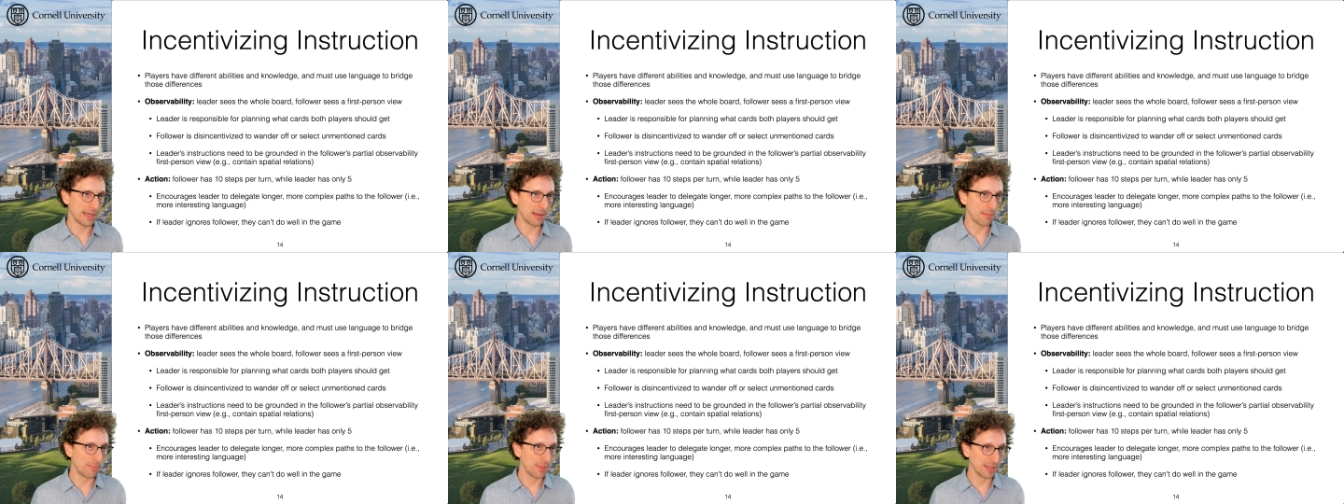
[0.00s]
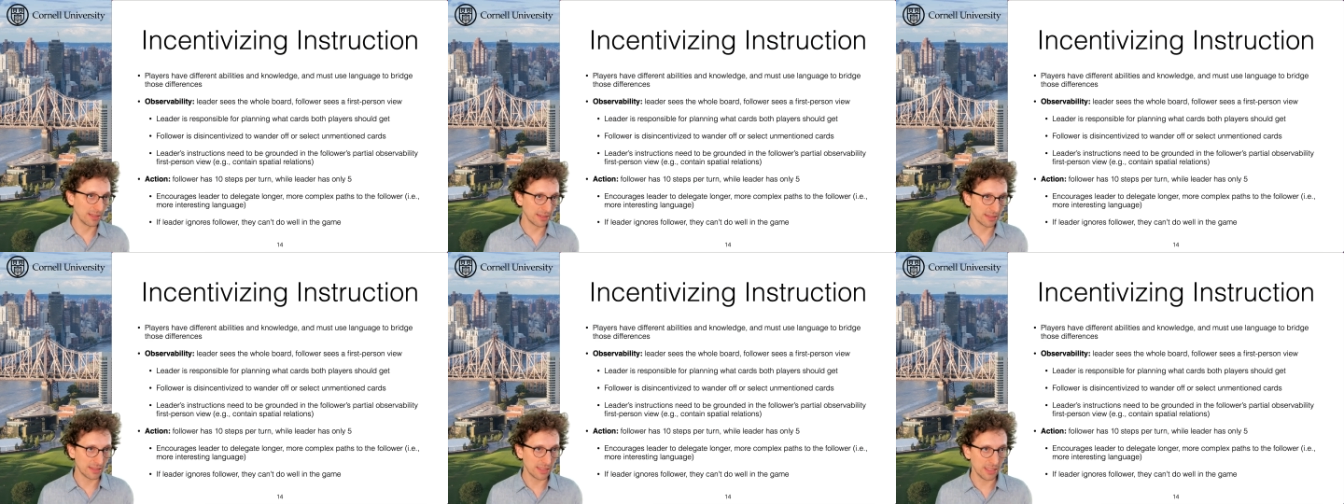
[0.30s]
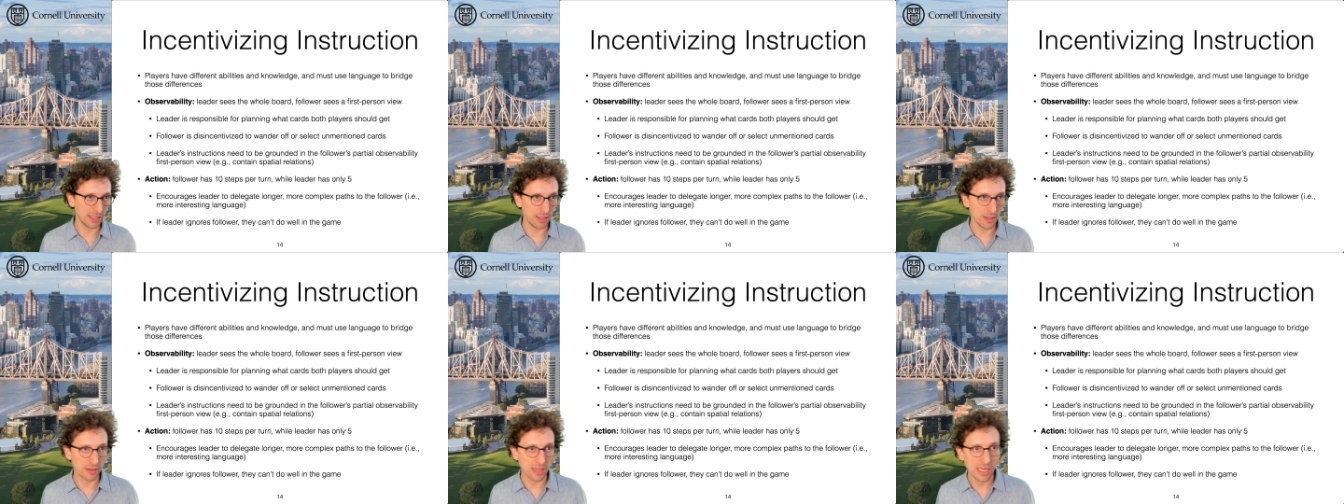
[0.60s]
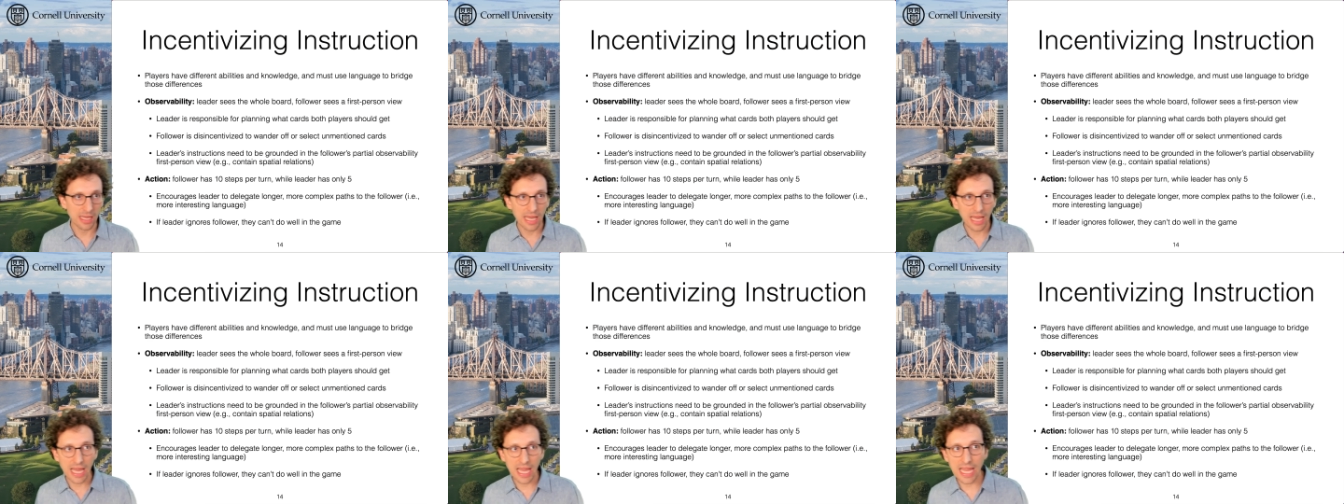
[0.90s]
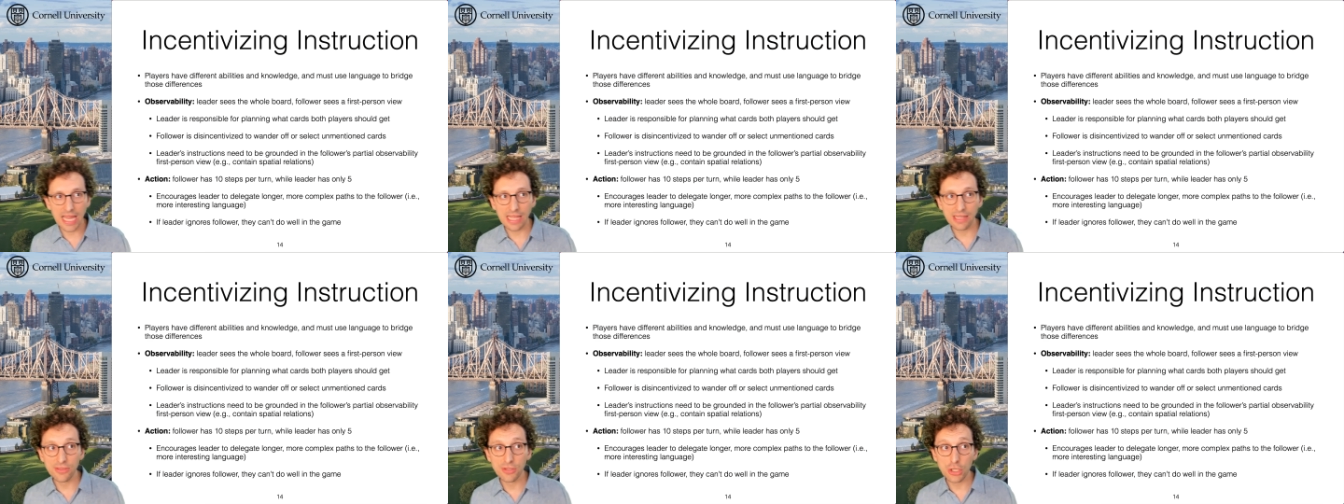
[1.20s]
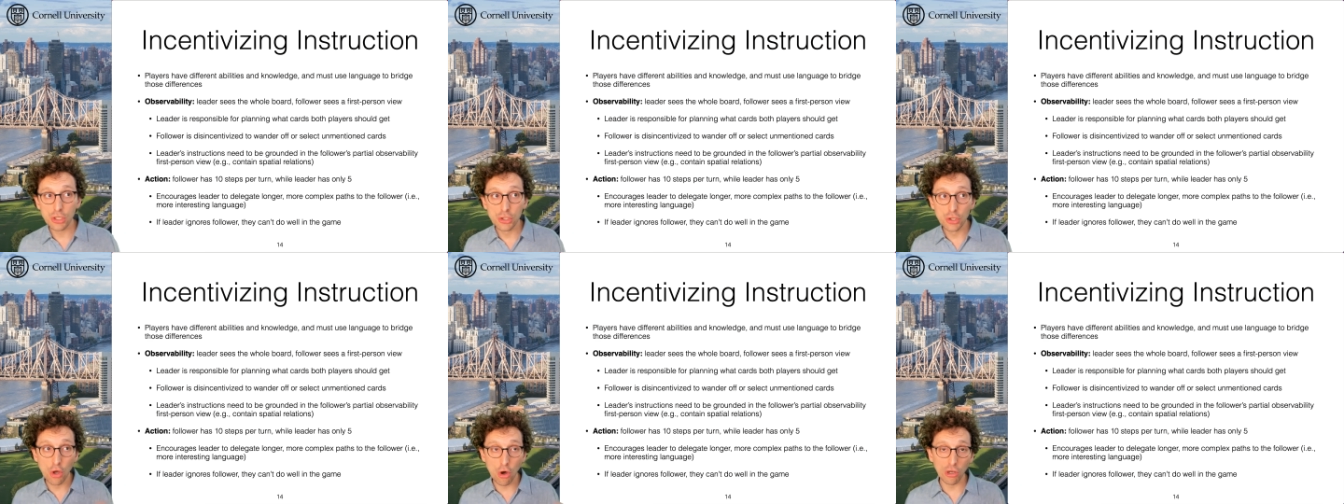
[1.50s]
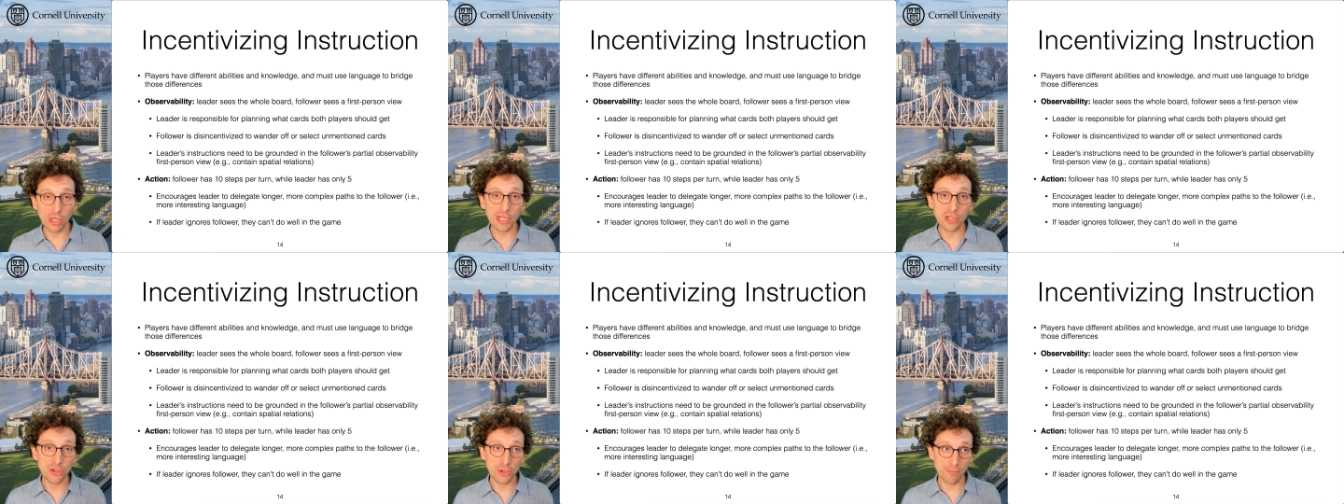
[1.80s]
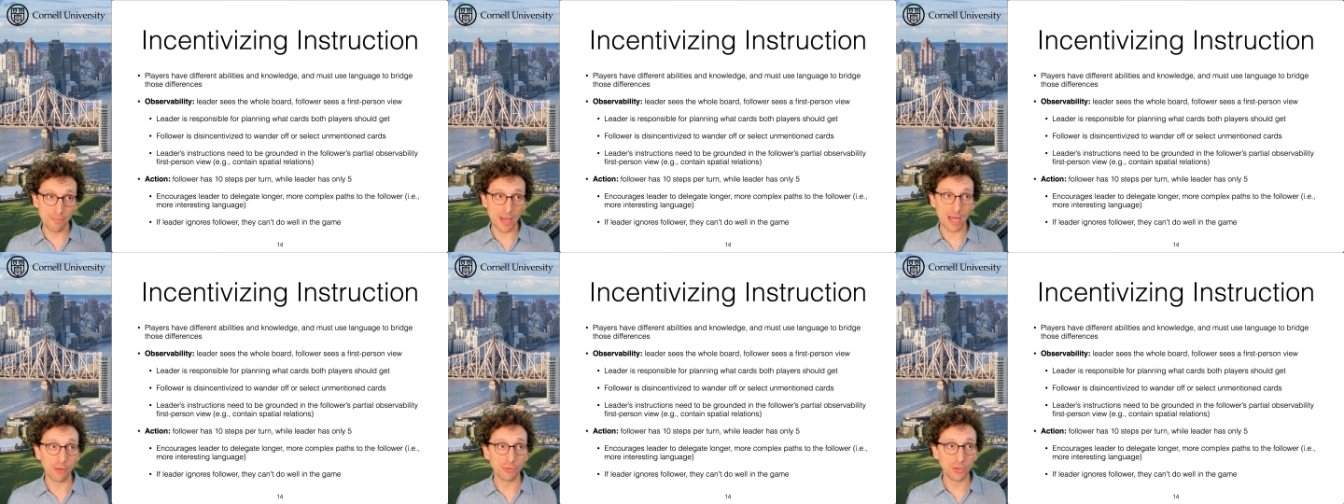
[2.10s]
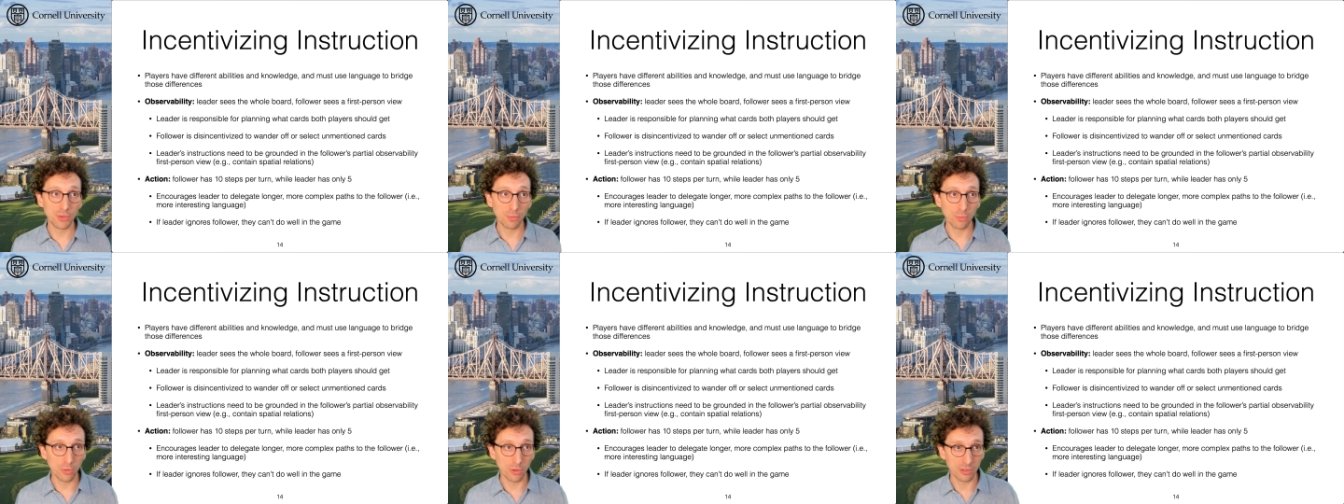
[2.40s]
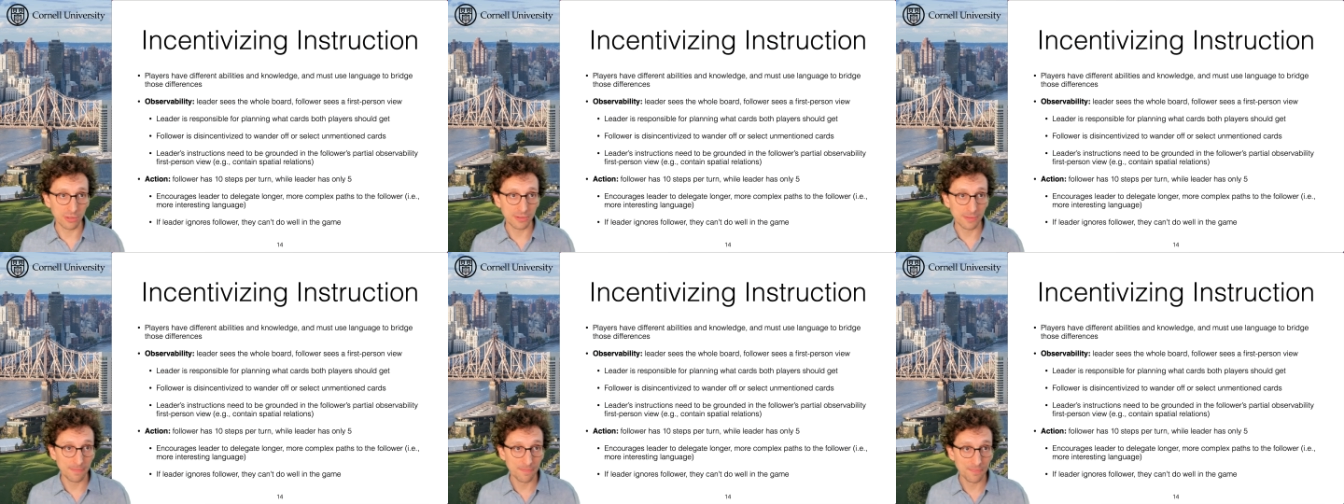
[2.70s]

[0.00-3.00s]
abilities and knowledge about the world.